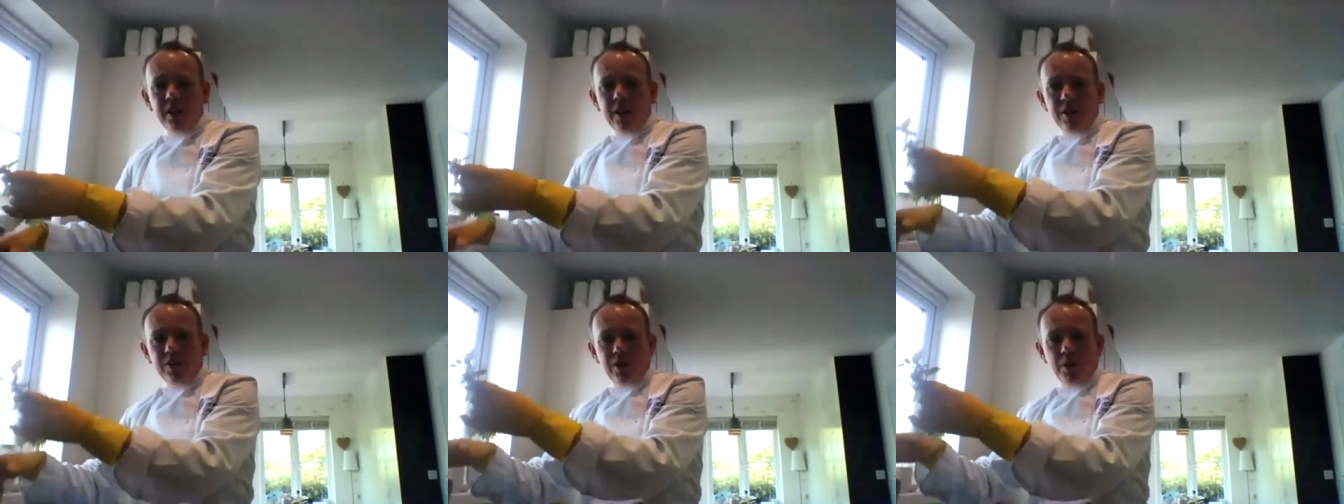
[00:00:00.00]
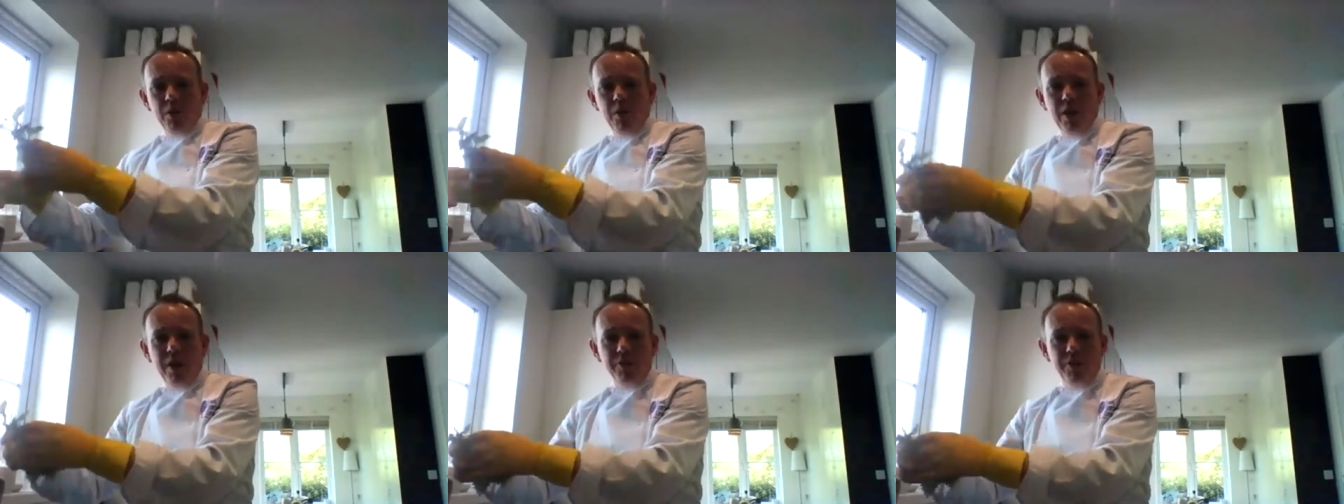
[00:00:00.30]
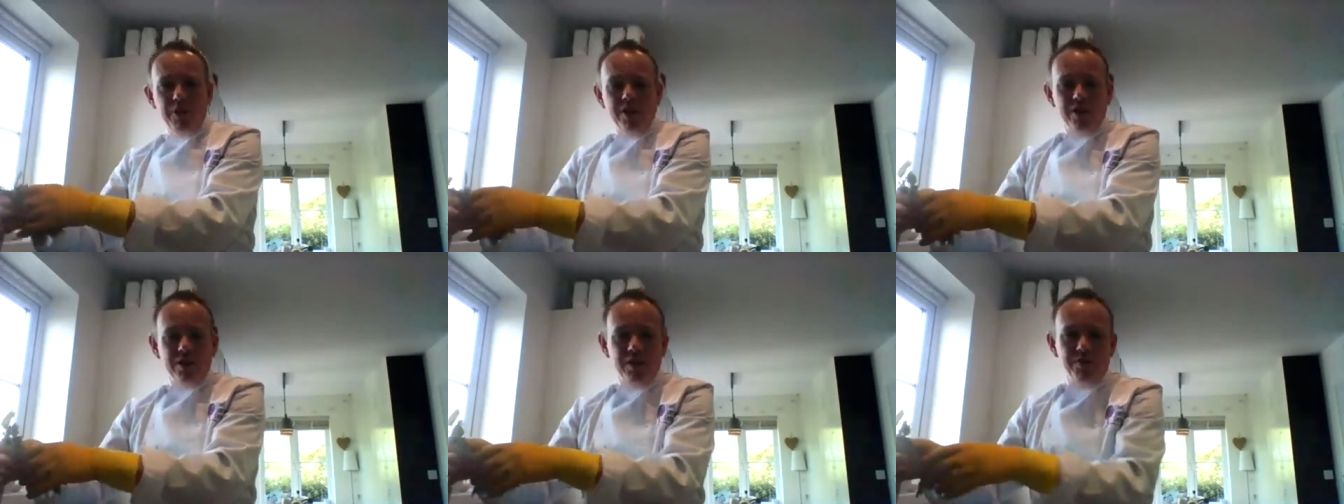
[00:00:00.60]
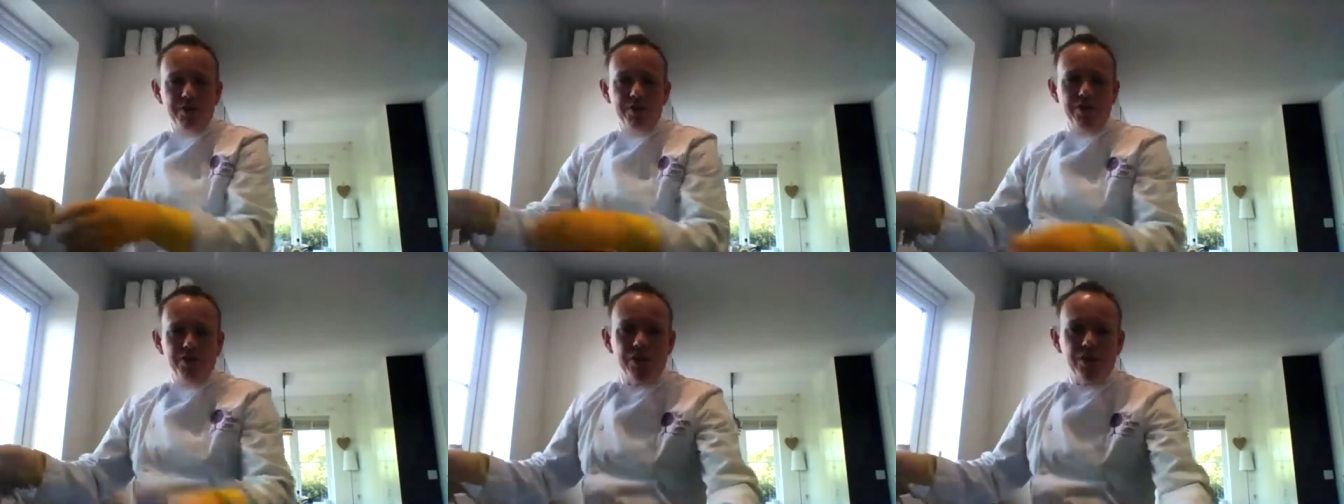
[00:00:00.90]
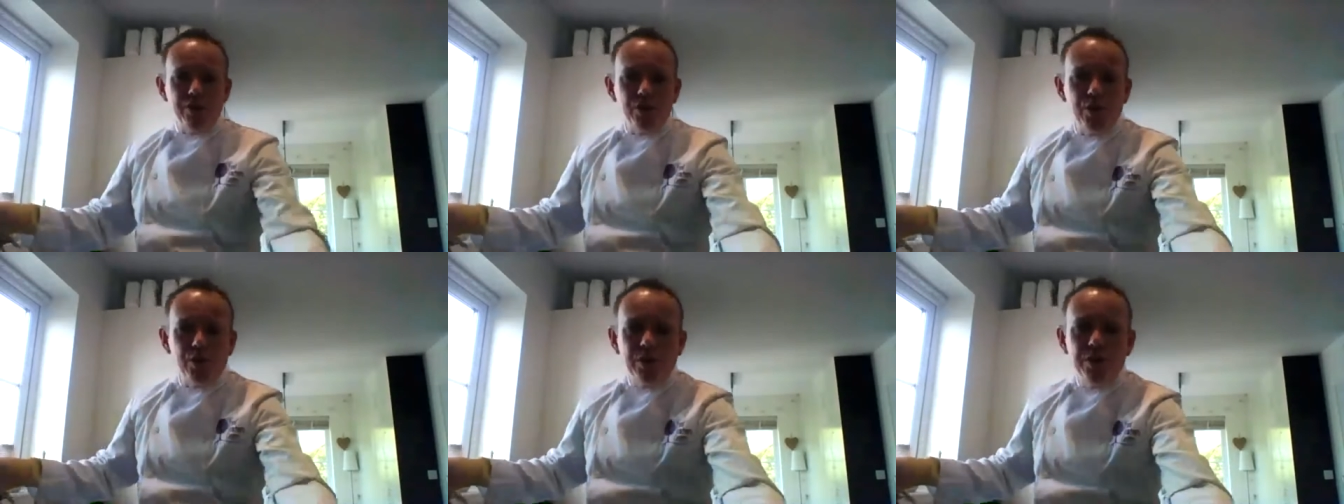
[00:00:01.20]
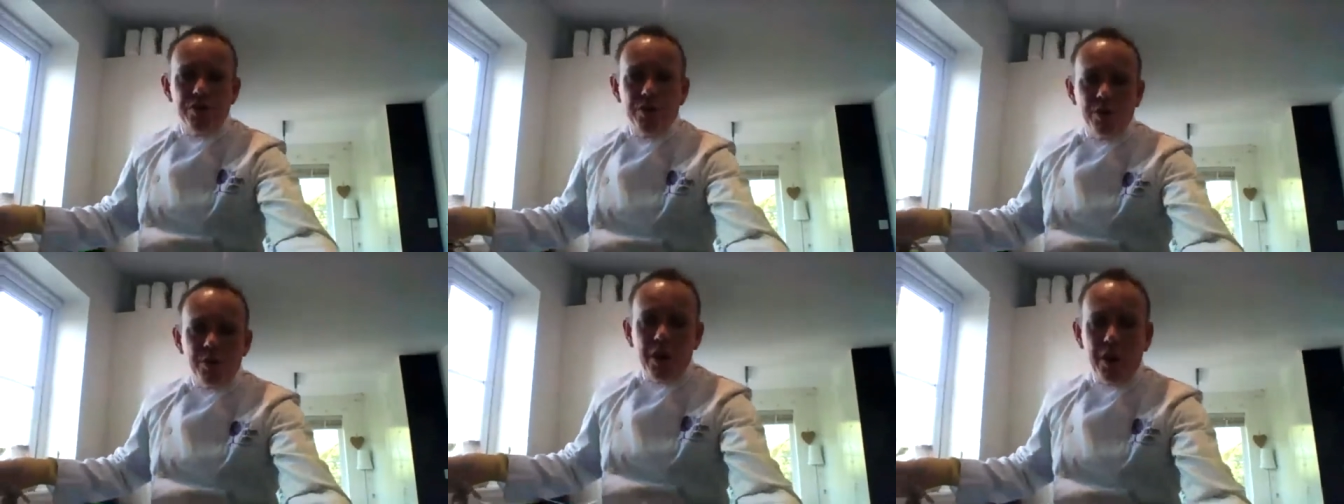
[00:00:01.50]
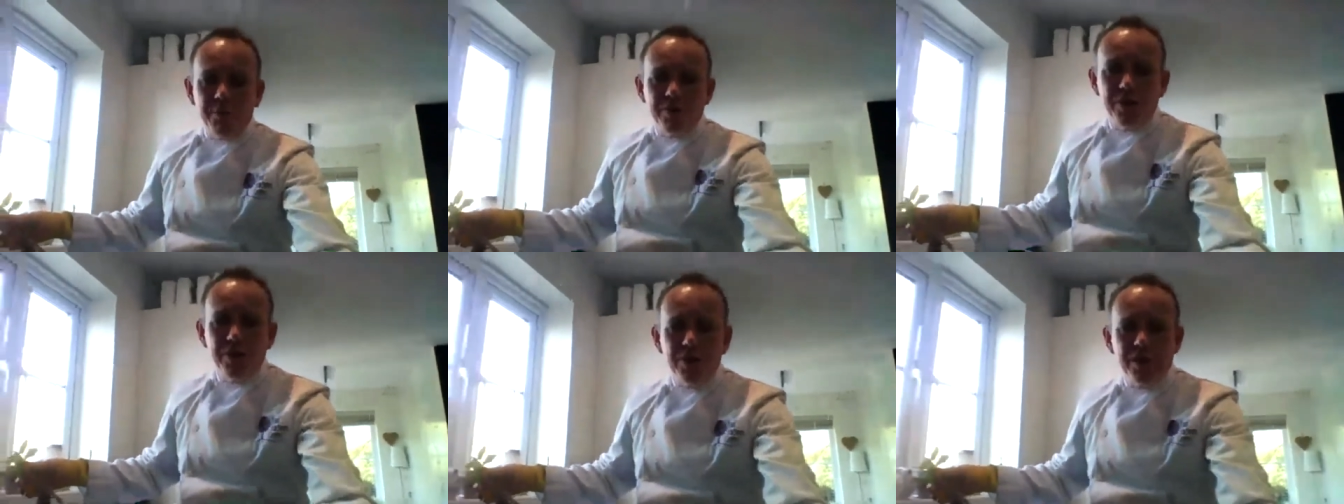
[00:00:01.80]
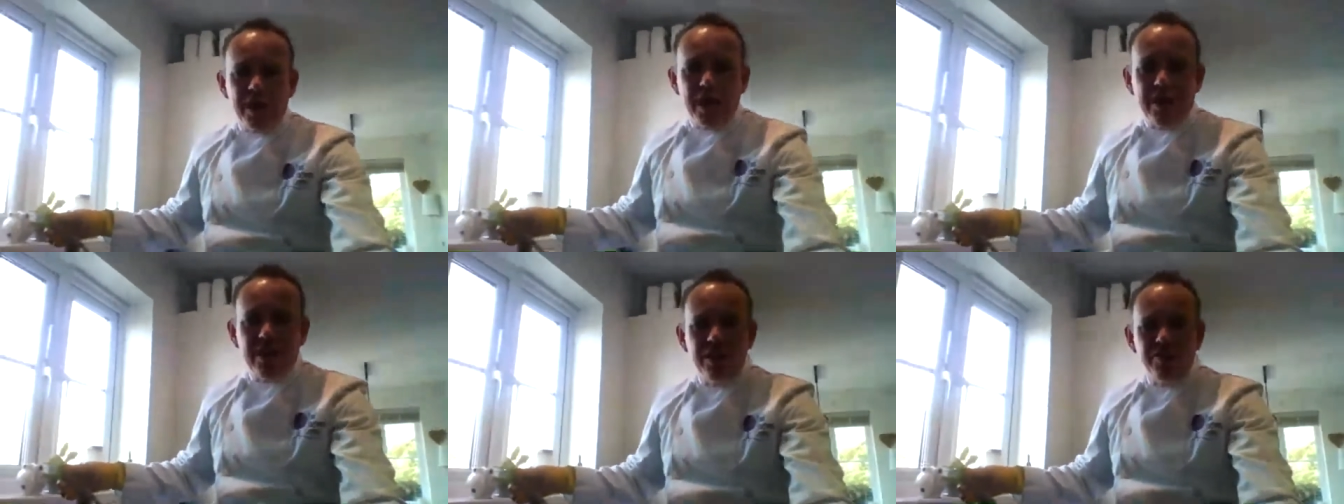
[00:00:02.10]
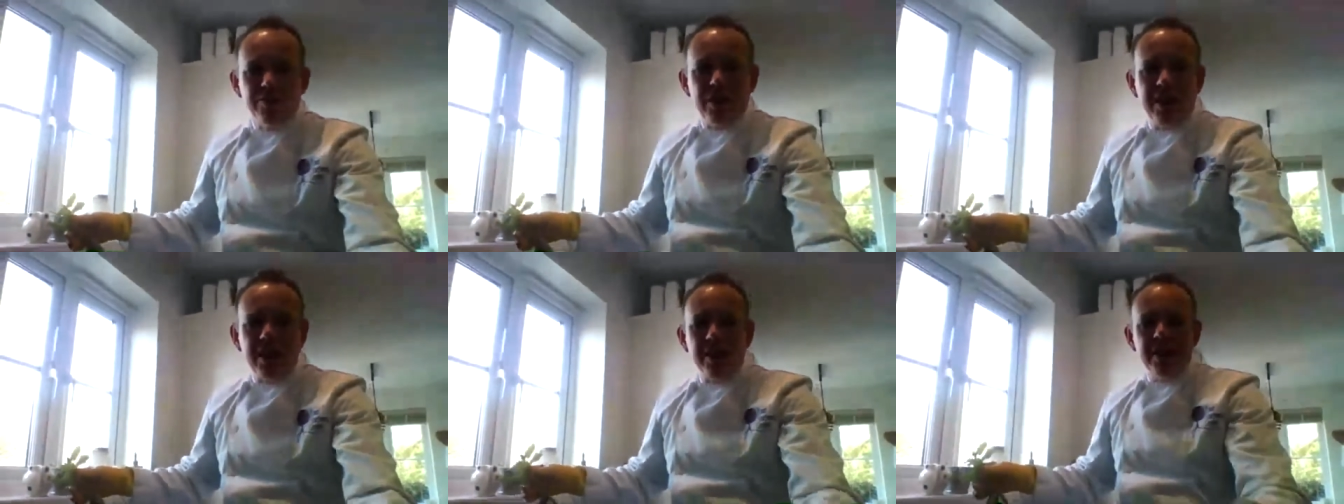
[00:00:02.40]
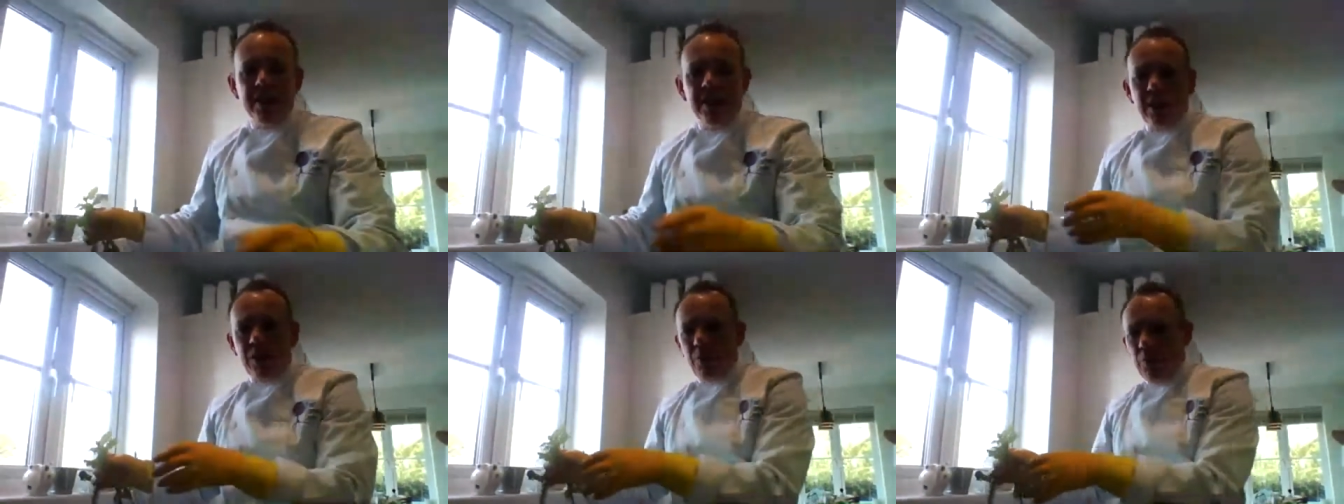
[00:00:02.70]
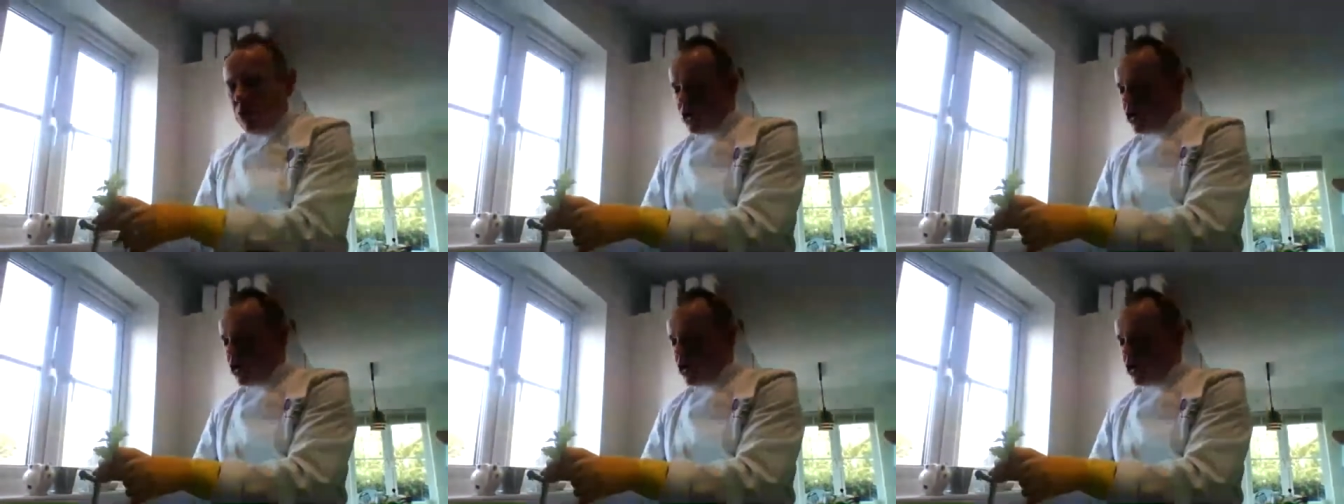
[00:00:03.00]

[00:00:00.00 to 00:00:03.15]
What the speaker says: So while I'm doing this, I'm just going to talk you through while I'm just getting these ready and